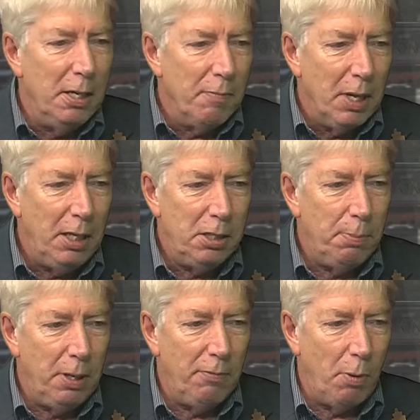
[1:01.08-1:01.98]
he's a
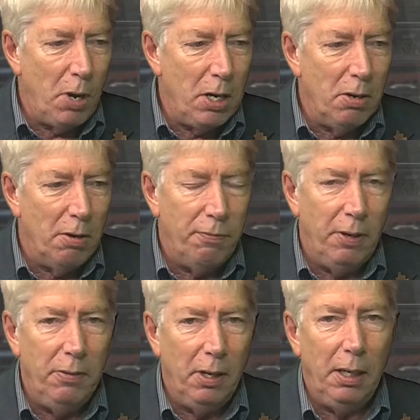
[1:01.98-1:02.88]
bit of a one-off
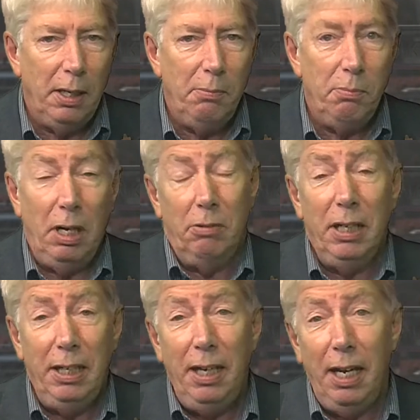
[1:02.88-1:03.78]
in that
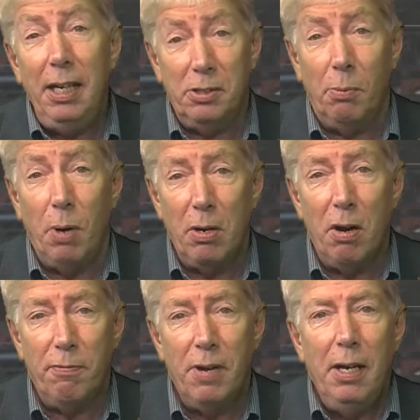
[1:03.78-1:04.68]
he is a
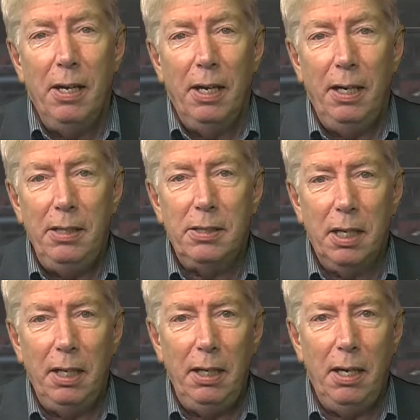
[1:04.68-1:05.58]
one-off. He's
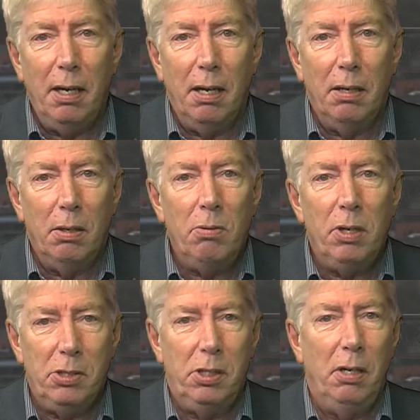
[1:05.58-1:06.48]
the
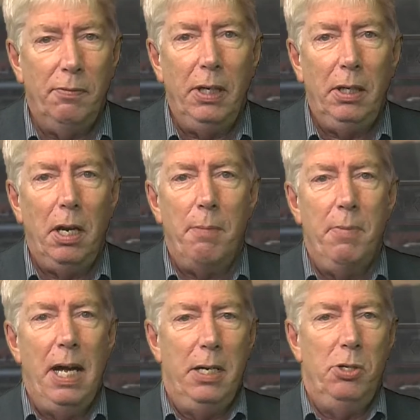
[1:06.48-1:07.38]
longest-serving club
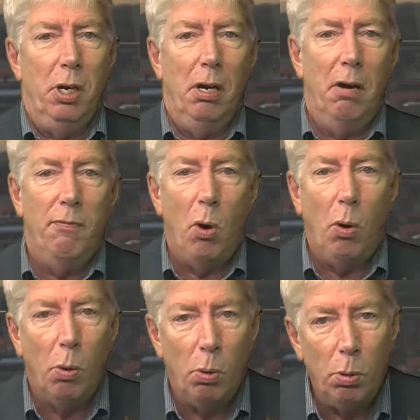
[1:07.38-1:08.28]
manager of
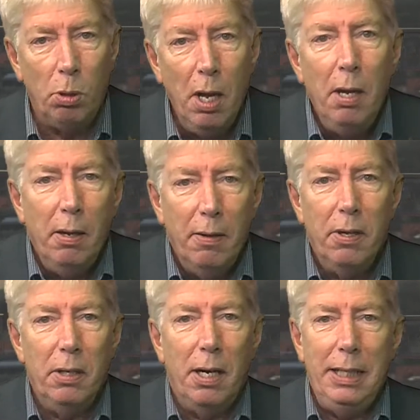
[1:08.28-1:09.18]
all the
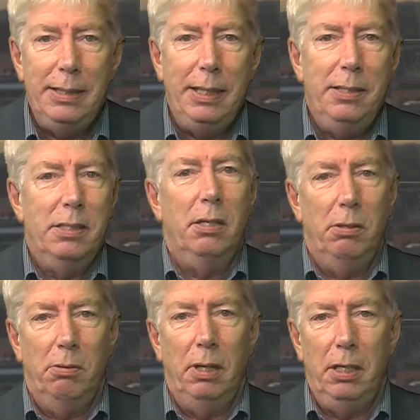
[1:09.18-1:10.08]

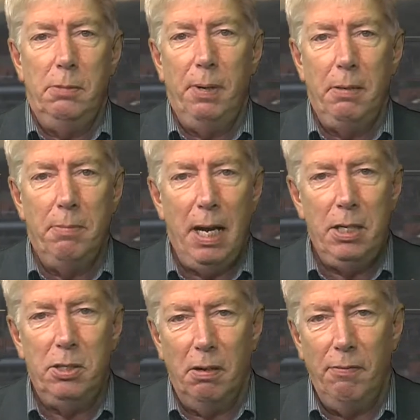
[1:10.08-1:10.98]
92. He's been
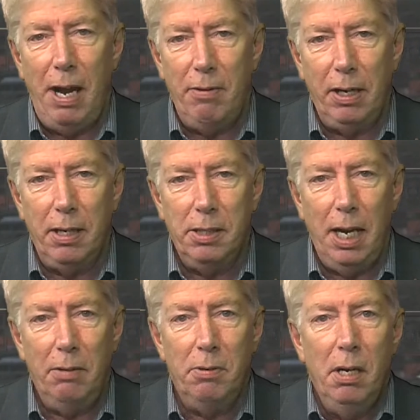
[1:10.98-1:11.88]
manager of Harrogate
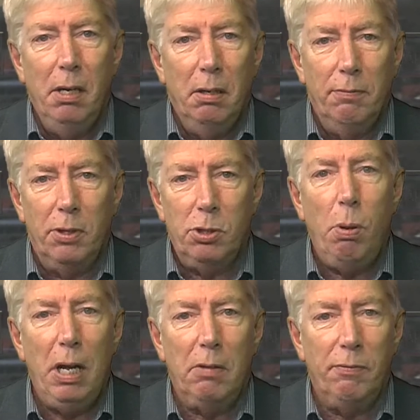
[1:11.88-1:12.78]
Town for
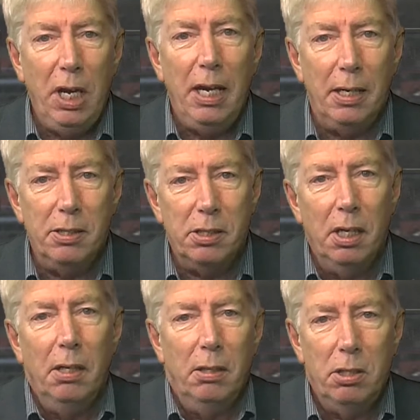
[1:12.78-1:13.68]
12 years,
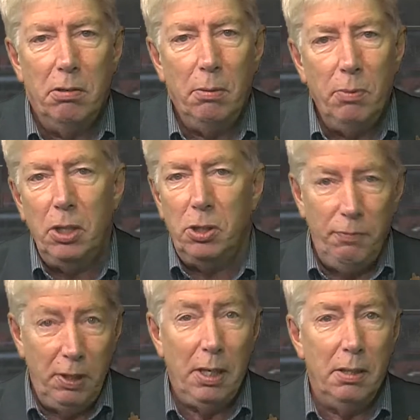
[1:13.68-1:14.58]
during which, if
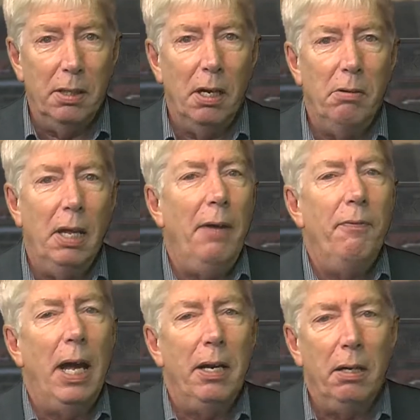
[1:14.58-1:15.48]
you didn't know, they've
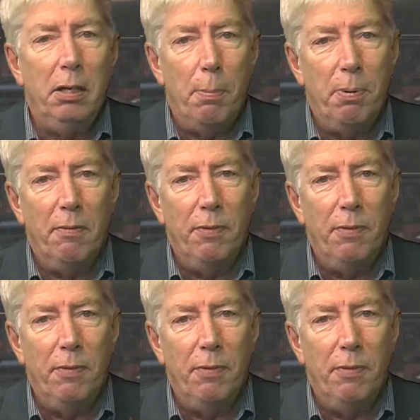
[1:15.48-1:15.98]
had a couple